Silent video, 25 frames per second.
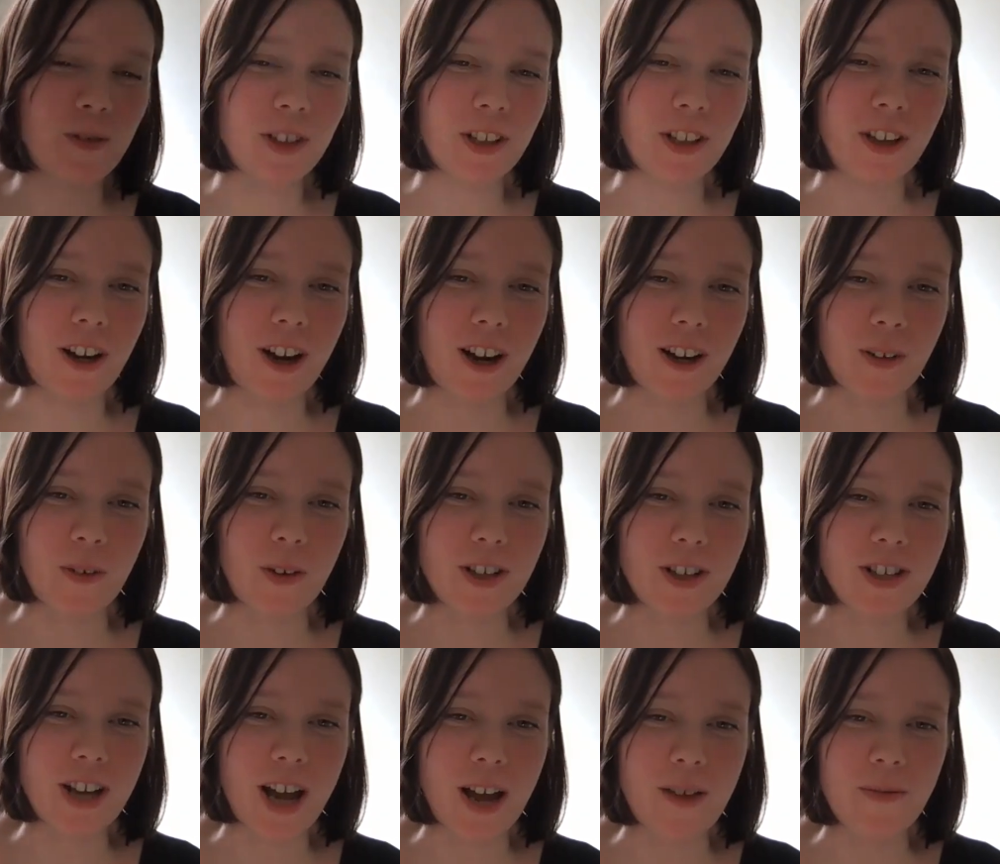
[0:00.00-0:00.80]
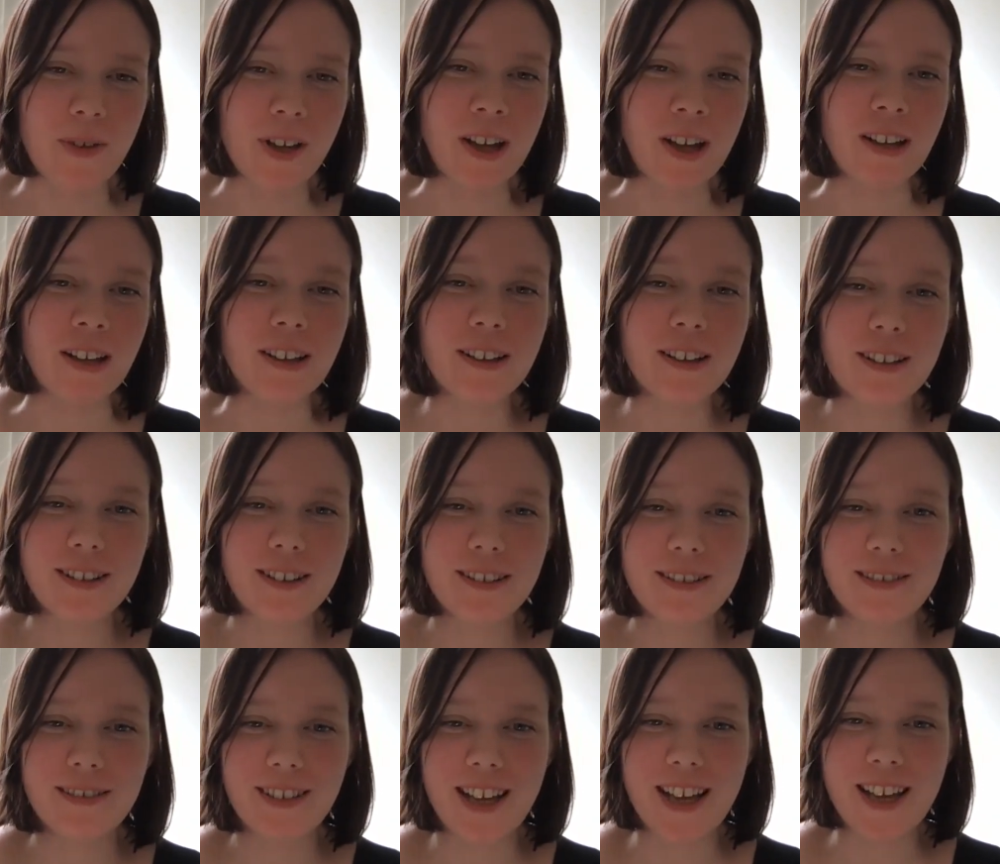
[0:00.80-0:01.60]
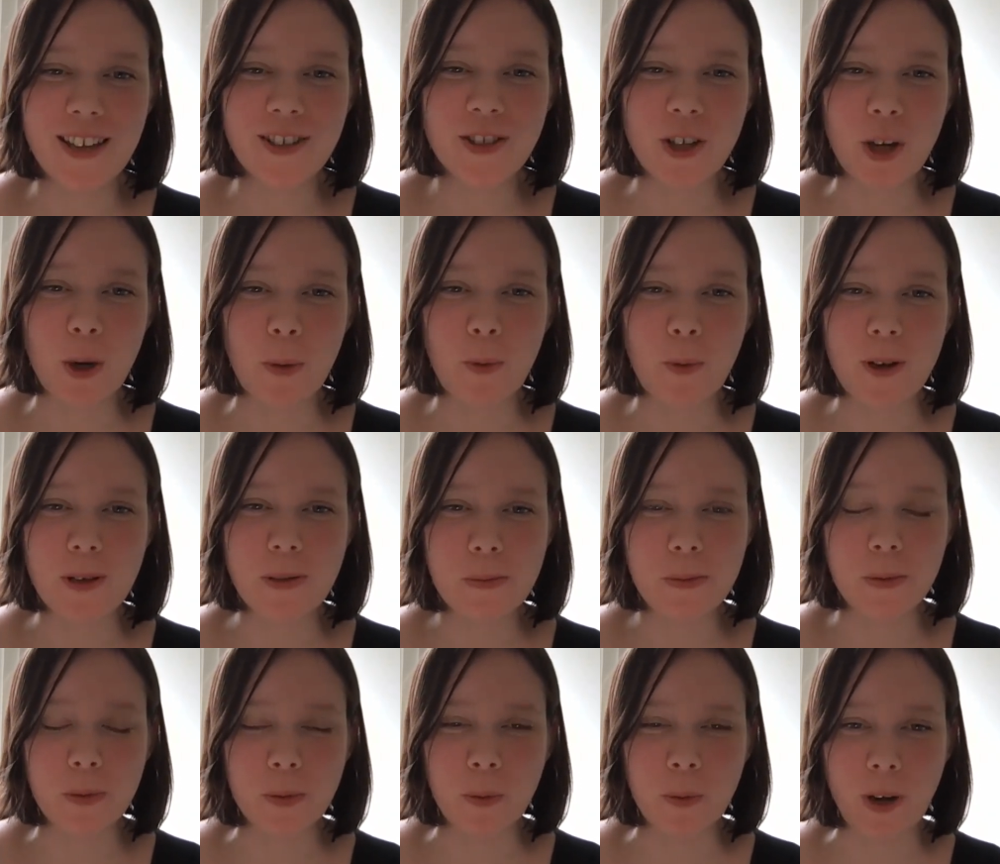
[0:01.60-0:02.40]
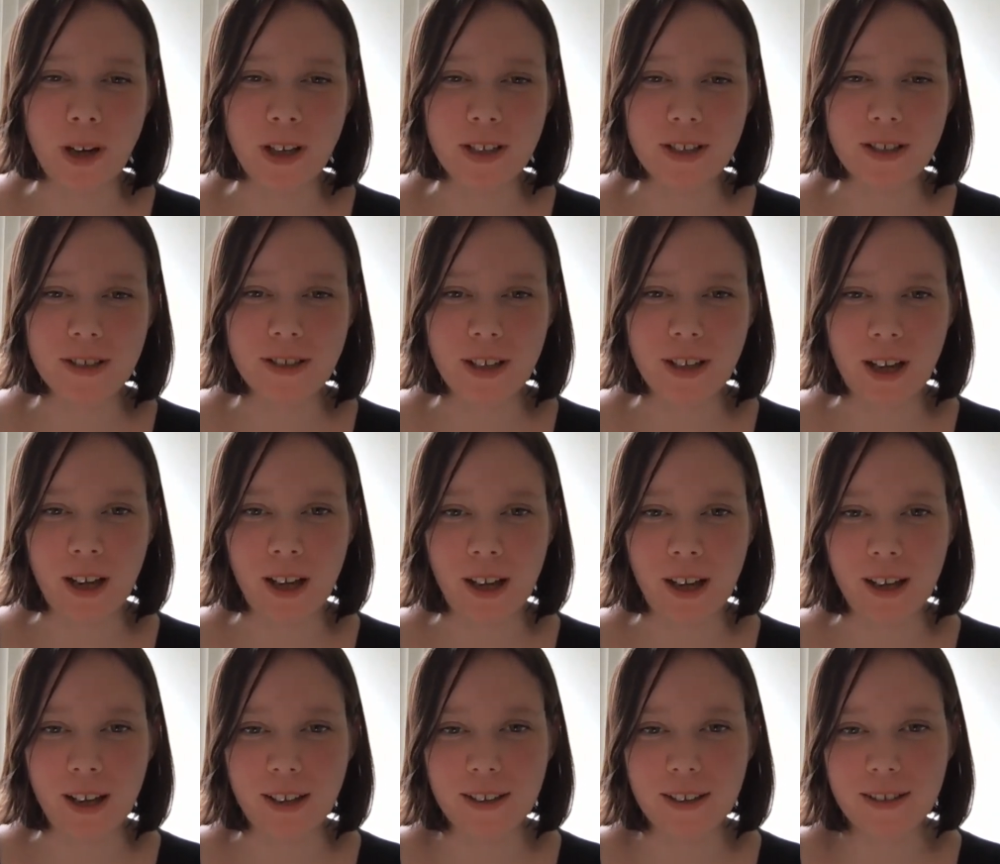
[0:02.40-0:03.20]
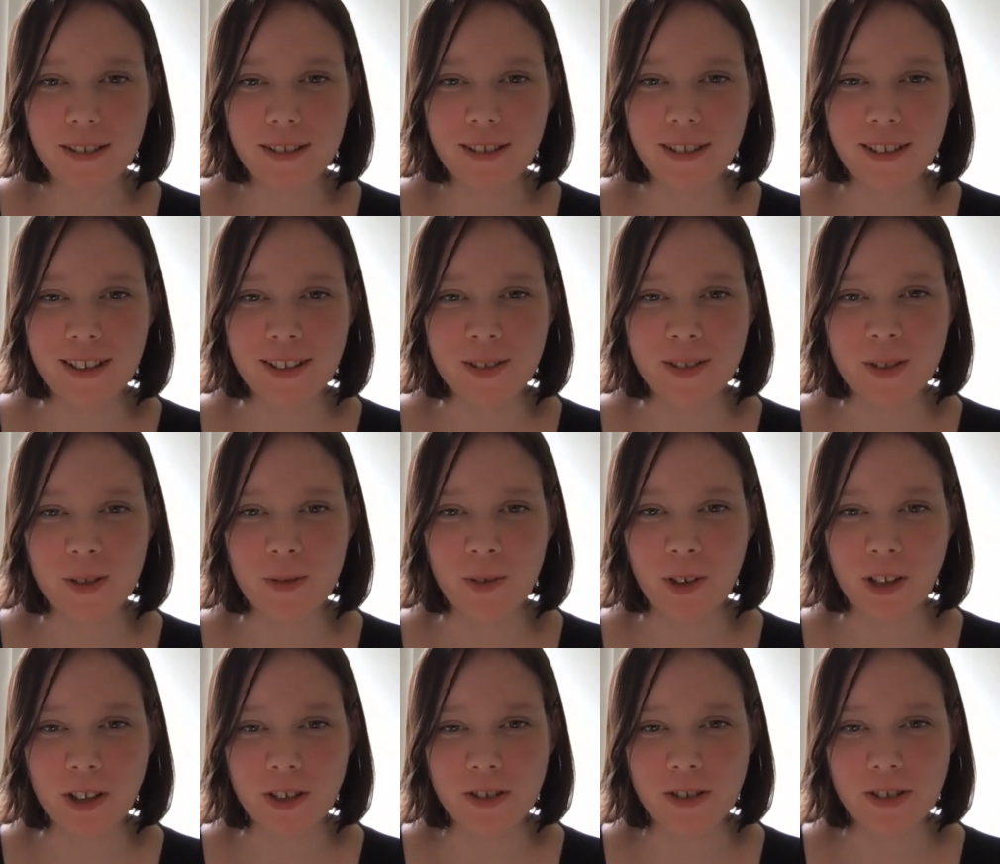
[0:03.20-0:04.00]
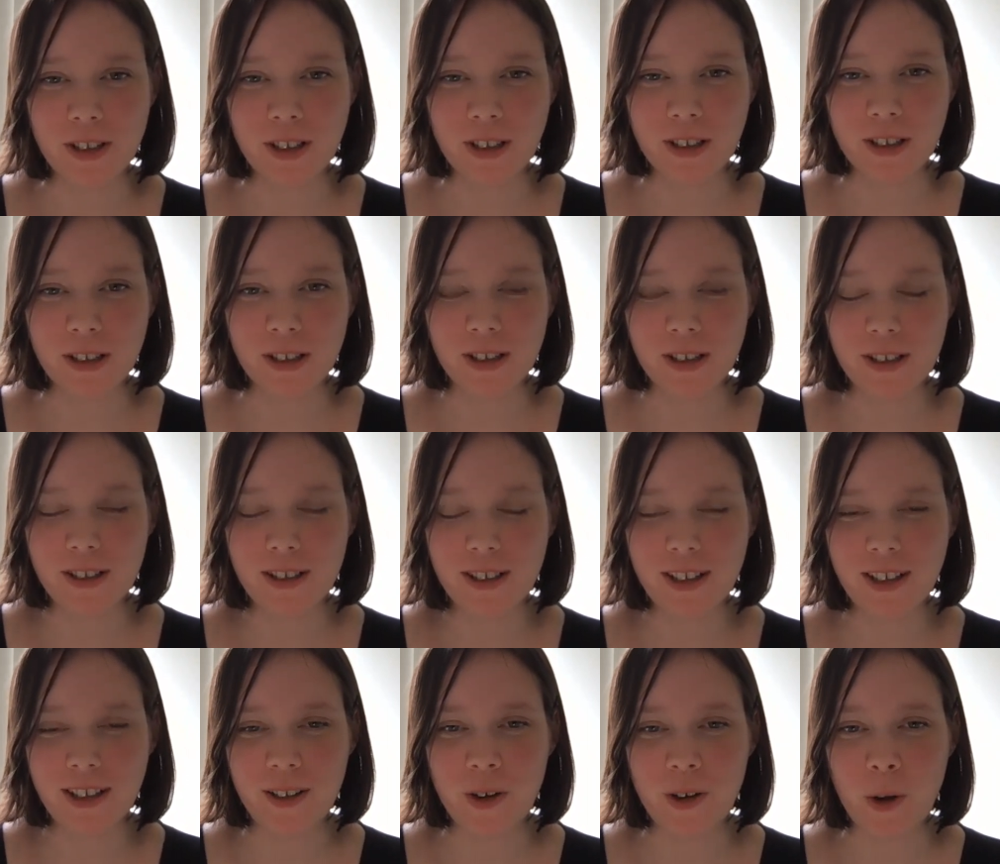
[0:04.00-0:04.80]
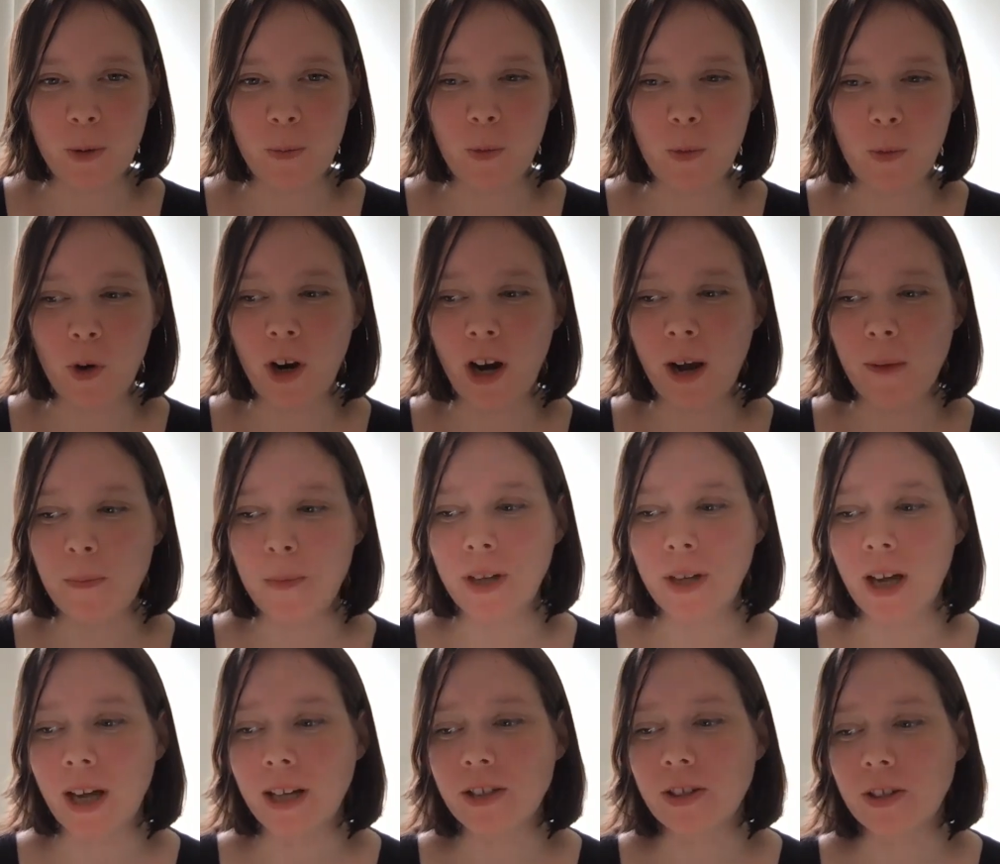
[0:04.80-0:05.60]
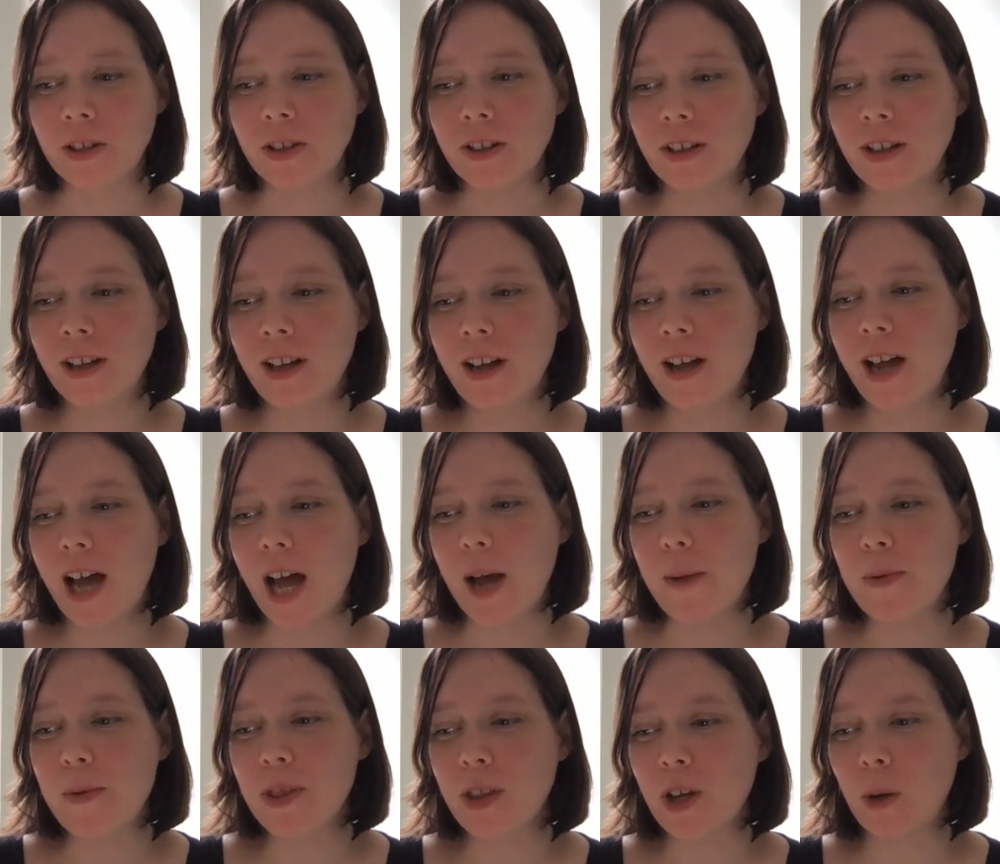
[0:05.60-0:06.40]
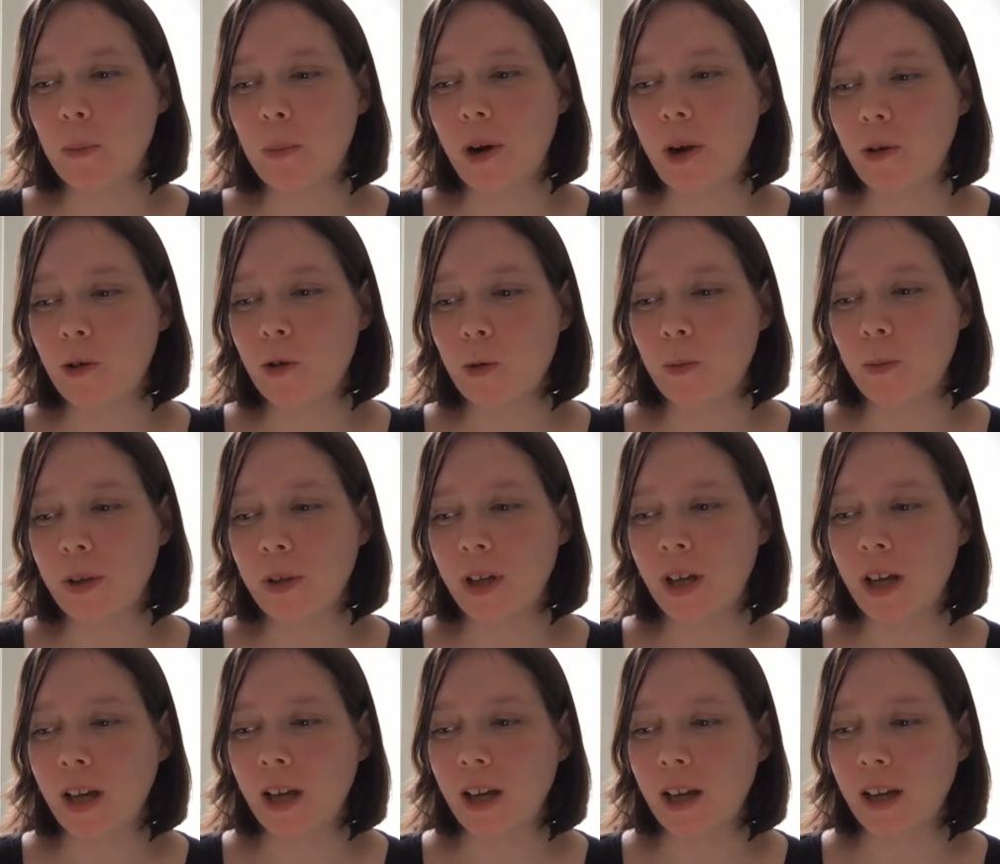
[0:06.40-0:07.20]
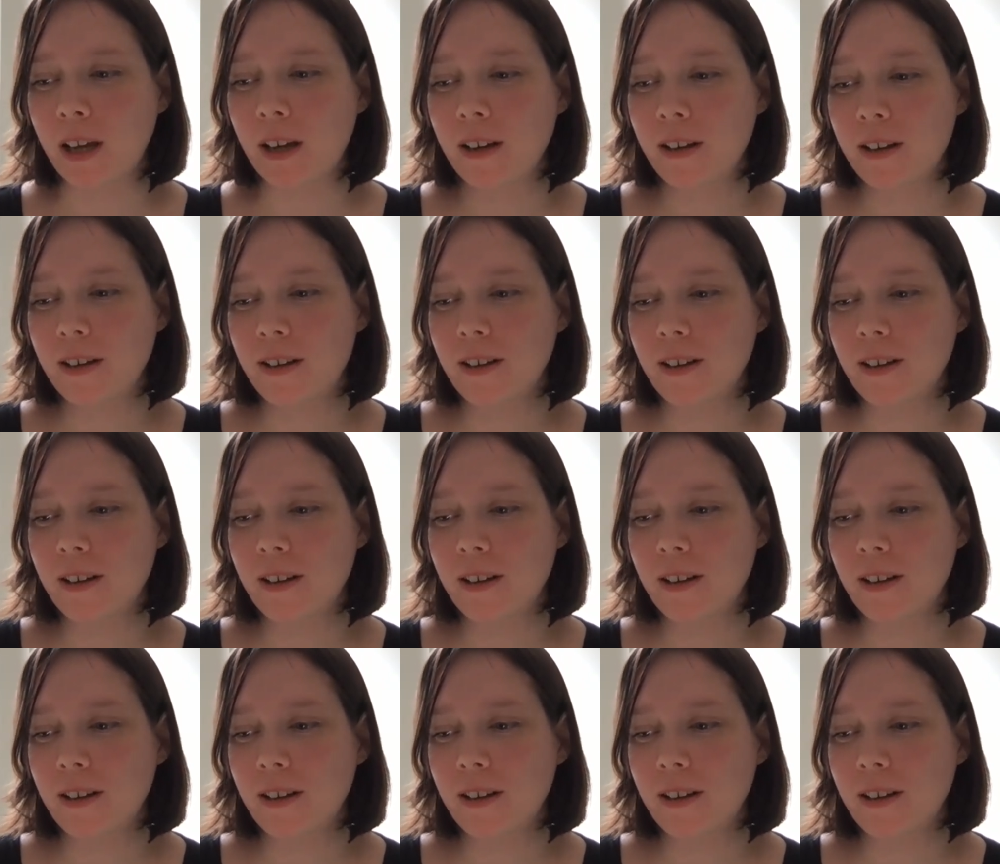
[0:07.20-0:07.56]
hard question. I mean, is there a principled way to say this diverse and no more? I mean, there are probably